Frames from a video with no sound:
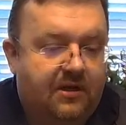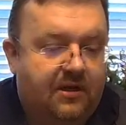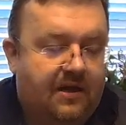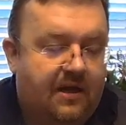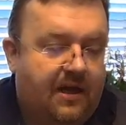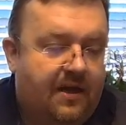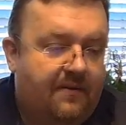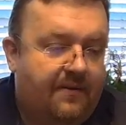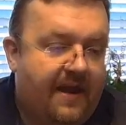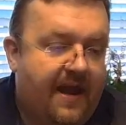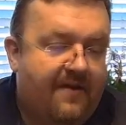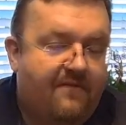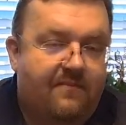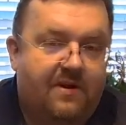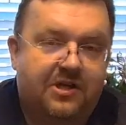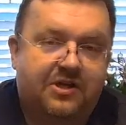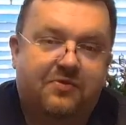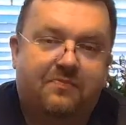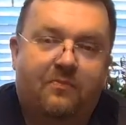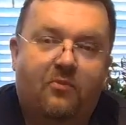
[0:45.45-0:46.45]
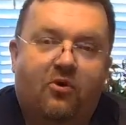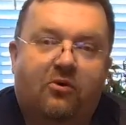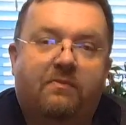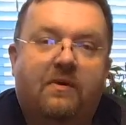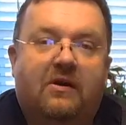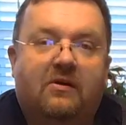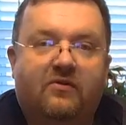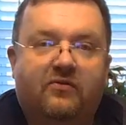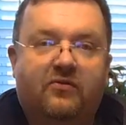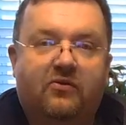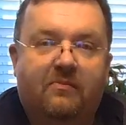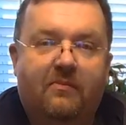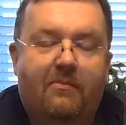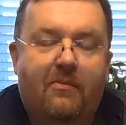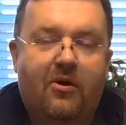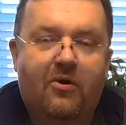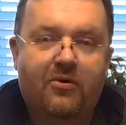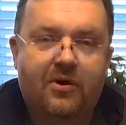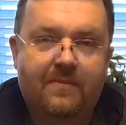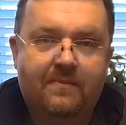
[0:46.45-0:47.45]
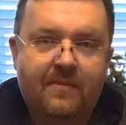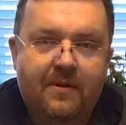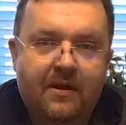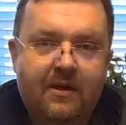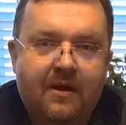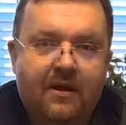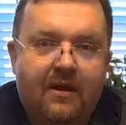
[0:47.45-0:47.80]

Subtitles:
have much more powerful modem